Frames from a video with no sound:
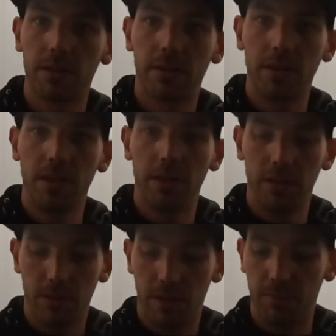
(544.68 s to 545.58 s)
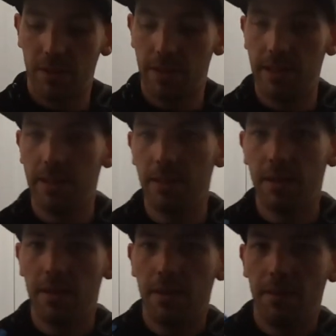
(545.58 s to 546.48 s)
it's easy to keep it clean.
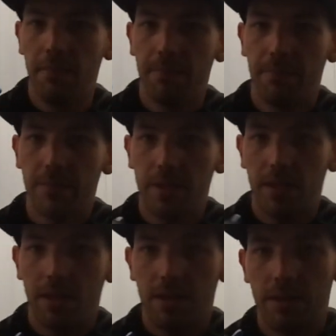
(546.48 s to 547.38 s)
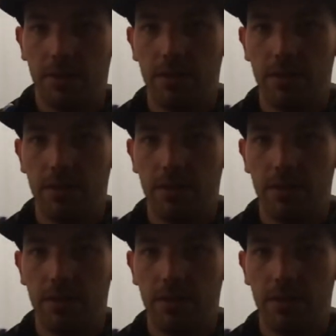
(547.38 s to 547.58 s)
Here